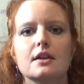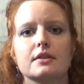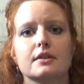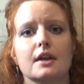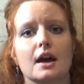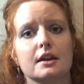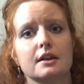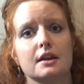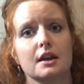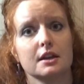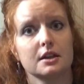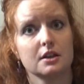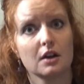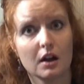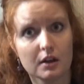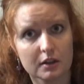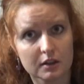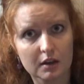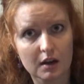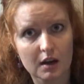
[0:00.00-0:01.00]
then
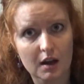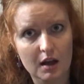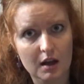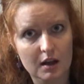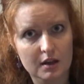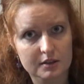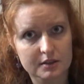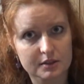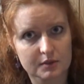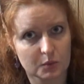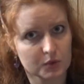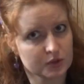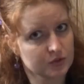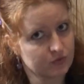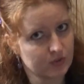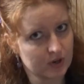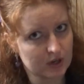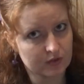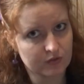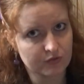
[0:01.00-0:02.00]
Iconoclast was
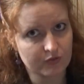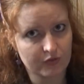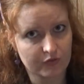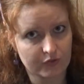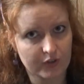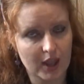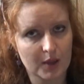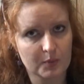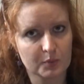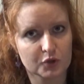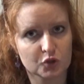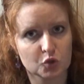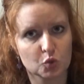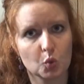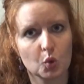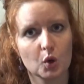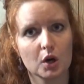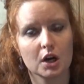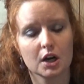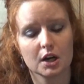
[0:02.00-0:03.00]
a very famous
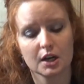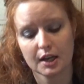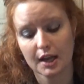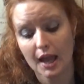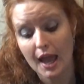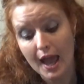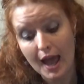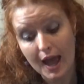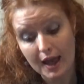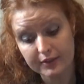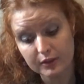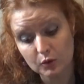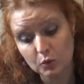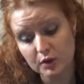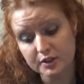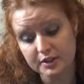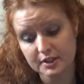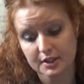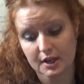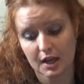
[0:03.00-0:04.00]
work, and there
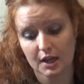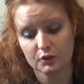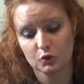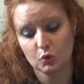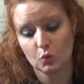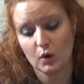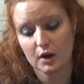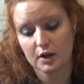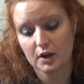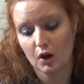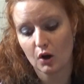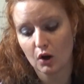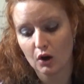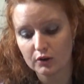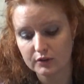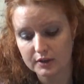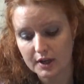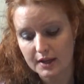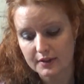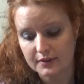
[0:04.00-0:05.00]
was another one
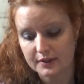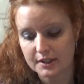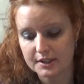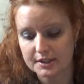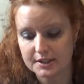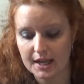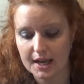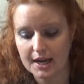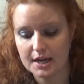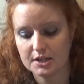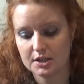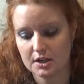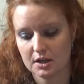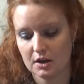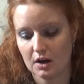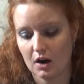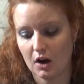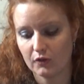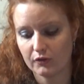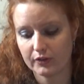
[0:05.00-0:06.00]
on the
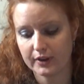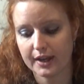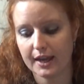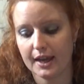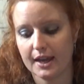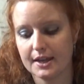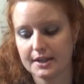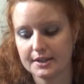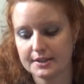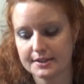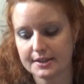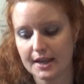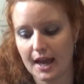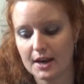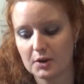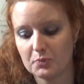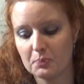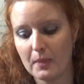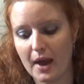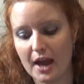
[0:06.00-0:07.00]
tenure of kings
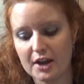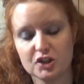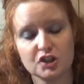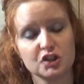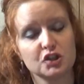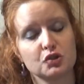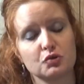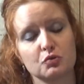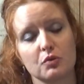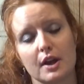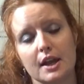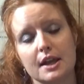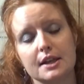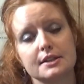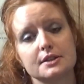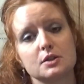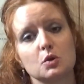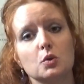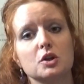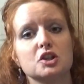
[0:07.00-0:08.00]
and
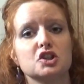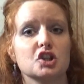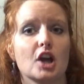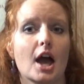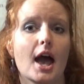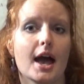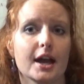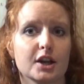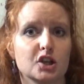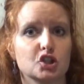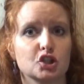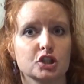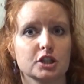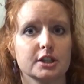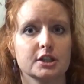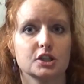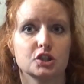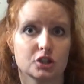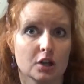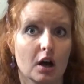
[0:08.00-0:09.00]
magistrates, which
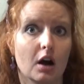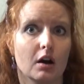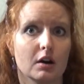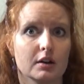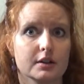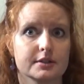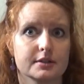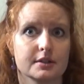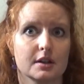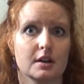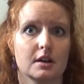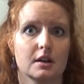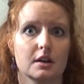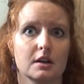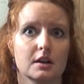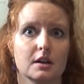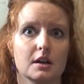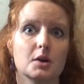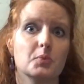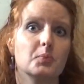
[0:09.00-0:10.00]
actually talks
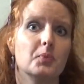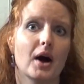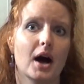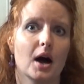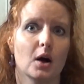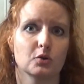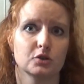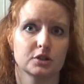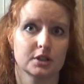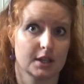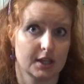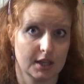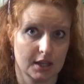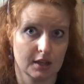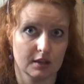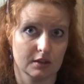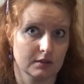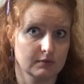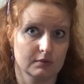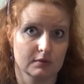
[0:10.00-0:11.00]
about
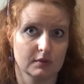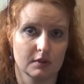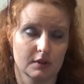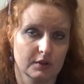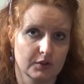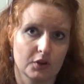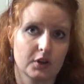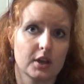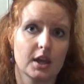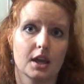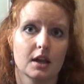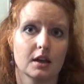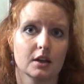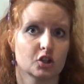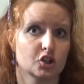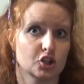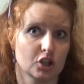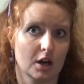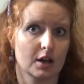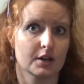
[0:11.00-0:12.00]
the
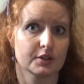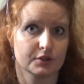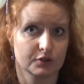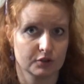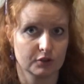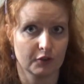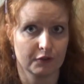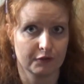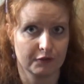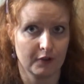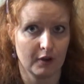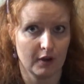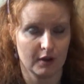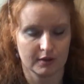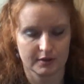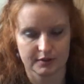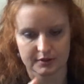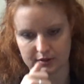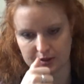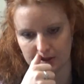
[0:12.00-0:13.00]
King Charles
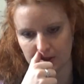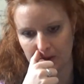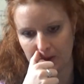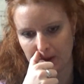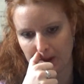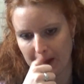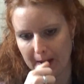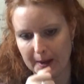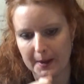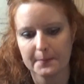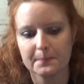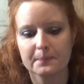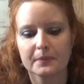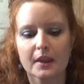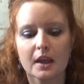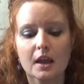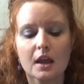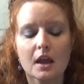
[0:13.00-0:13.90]
I, okay?